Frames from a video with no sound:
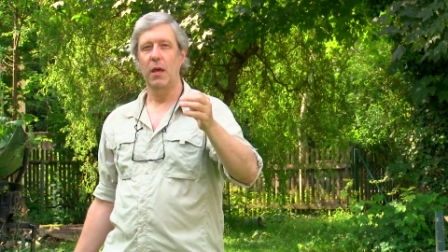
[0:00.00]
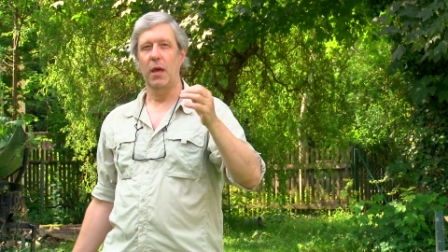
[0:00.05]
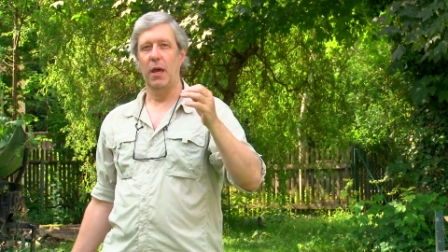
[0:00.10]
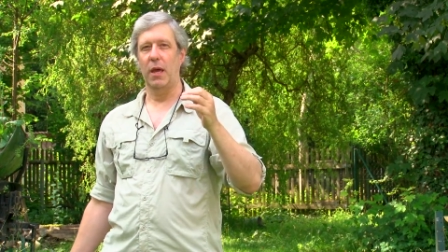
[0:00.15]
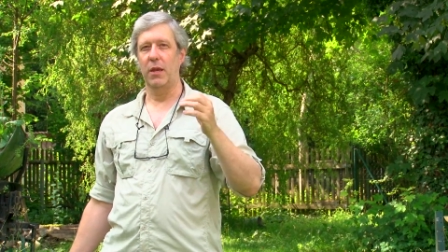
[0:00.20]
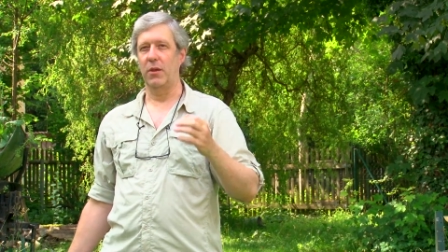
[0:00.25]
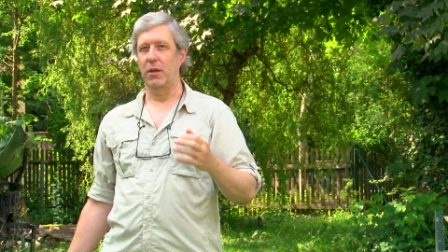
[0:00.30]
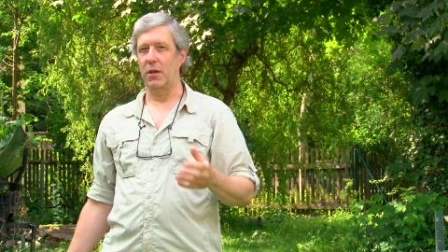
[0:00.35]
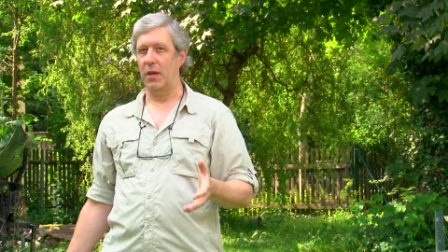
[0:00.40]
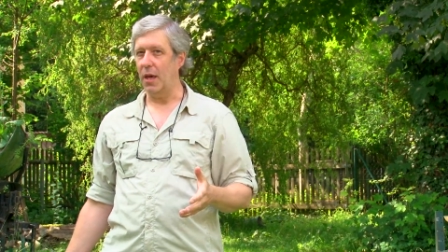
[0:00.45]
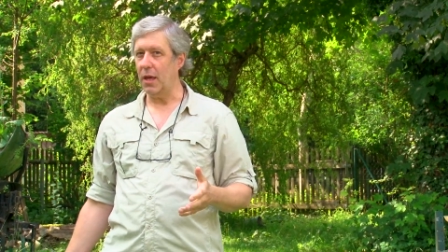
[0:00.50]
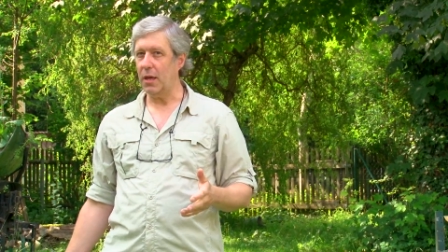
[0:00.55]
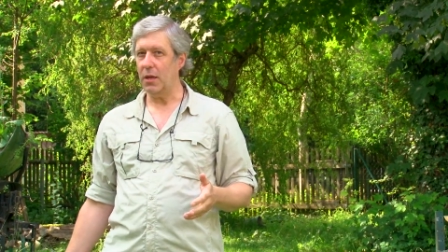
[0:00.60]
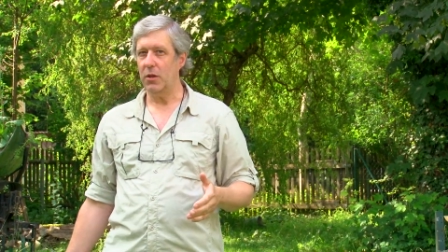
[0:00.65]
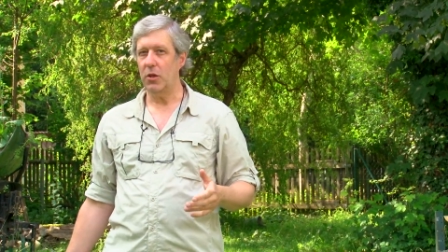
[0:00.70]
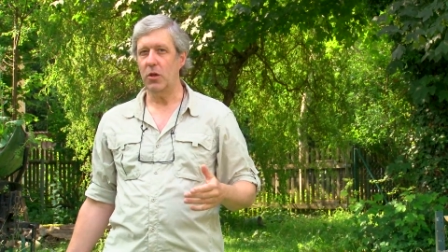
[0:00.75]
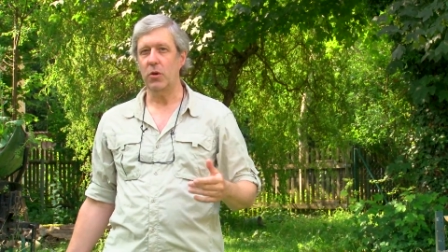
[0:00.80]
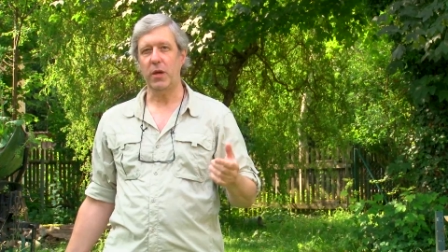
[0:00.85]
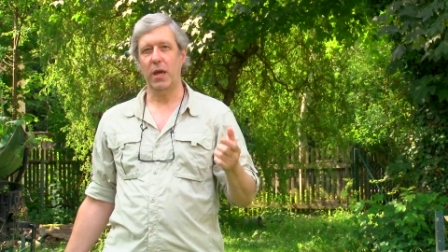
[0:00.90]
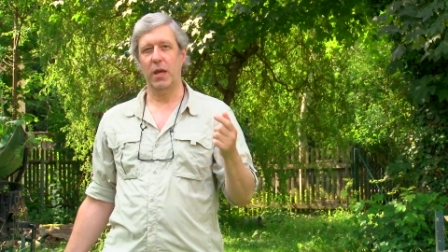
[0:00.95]
And again,
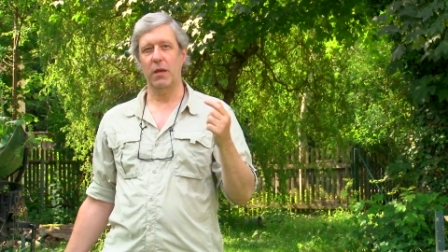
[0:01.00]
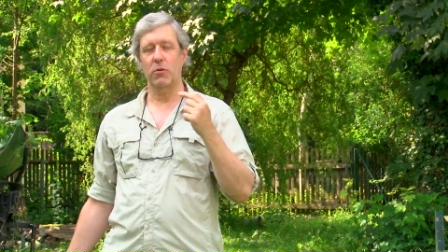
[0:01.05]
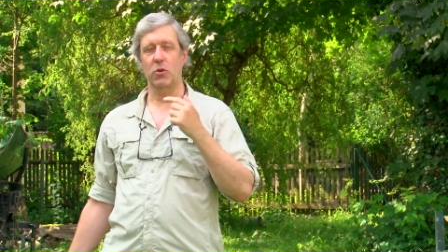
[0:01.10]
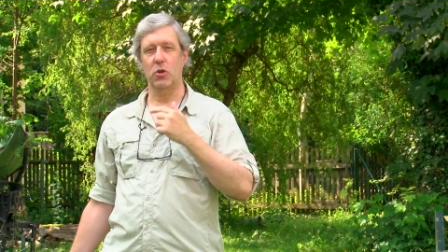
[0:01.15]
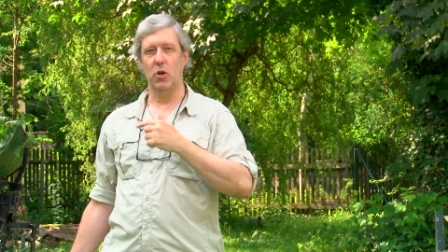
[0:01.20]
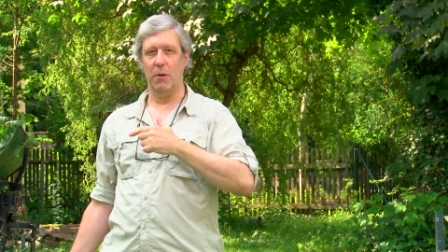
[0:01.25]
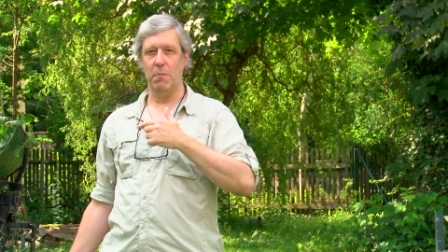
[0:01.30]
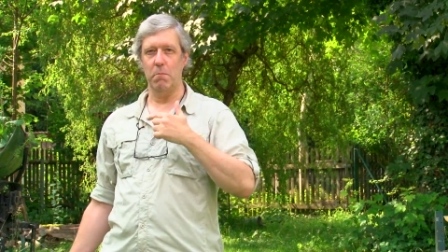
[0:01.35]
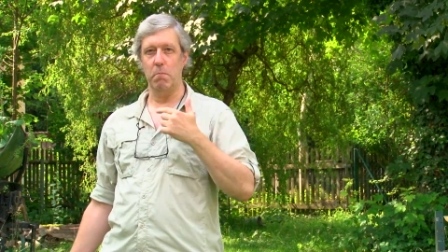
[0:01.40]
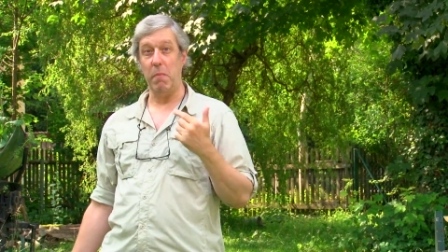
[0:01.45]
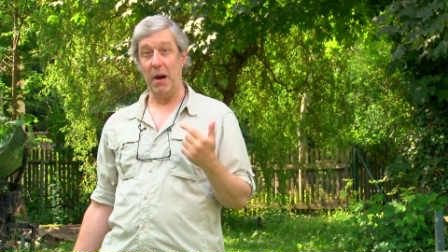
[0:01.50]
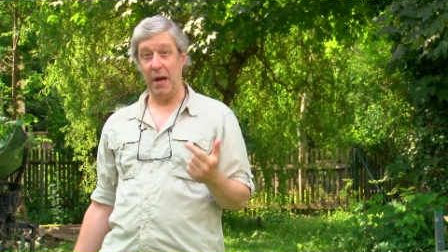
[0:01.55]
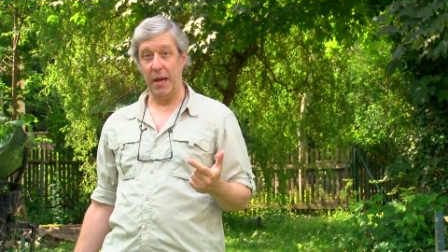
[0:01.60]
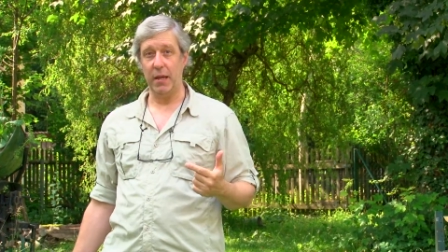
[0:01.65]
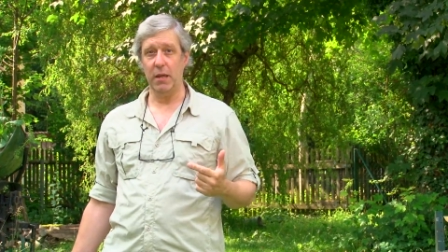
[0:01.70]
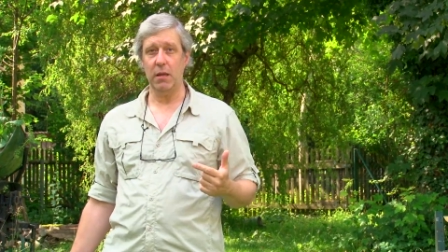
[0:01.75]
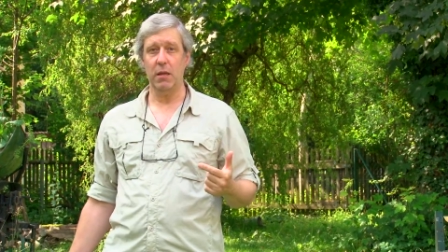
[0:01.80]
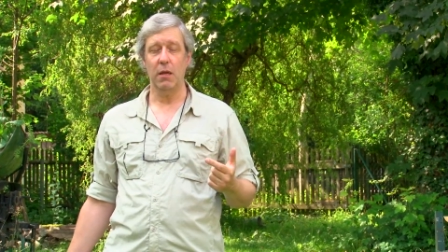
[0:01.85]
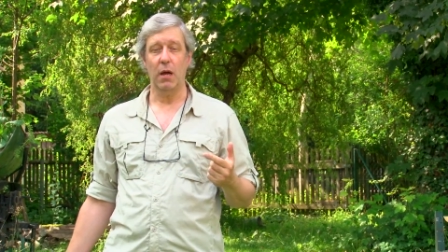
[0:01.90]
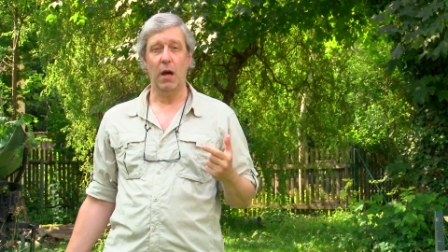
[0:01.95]
you can
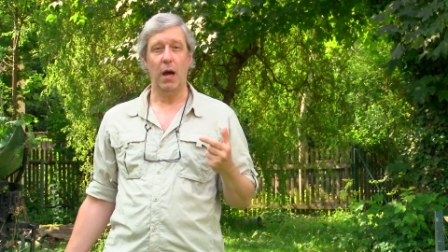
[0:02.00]
combine